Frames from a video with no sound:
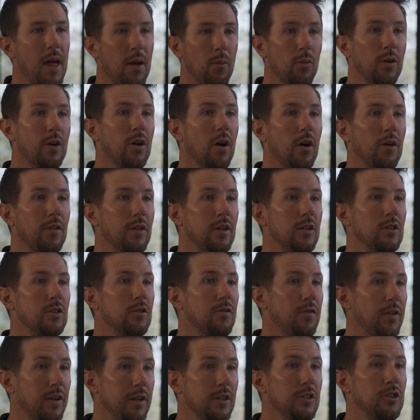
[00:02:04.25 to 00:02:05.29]
And we call these
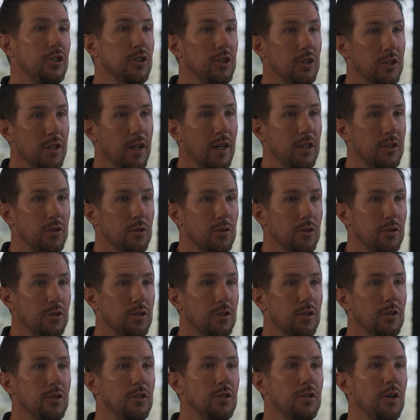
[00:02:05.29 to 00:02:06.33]
finish
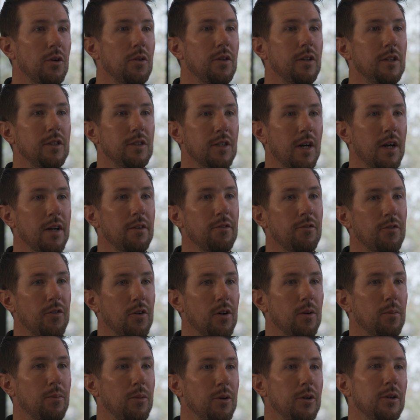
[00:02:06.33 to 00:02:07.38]
schedules. So the design
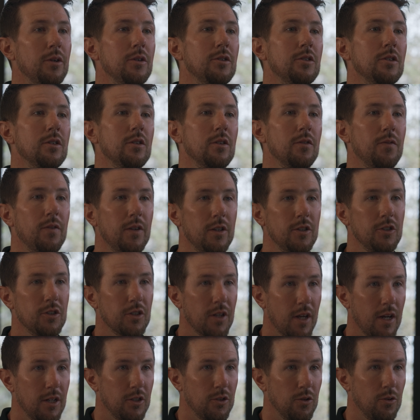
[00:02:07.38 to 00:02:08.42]
firm produces the finish
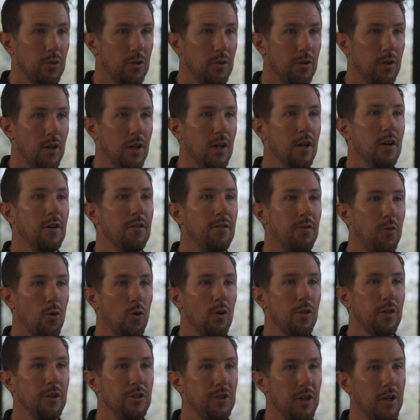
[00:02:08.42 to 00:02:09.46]
schedule
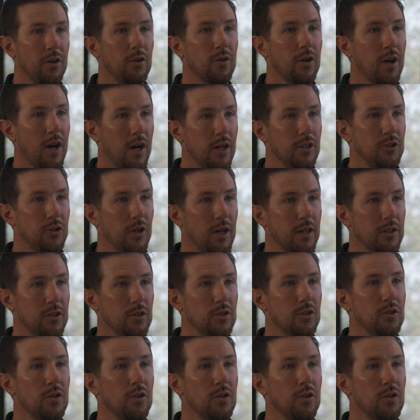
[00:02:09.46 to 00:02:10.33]
for the general contractor.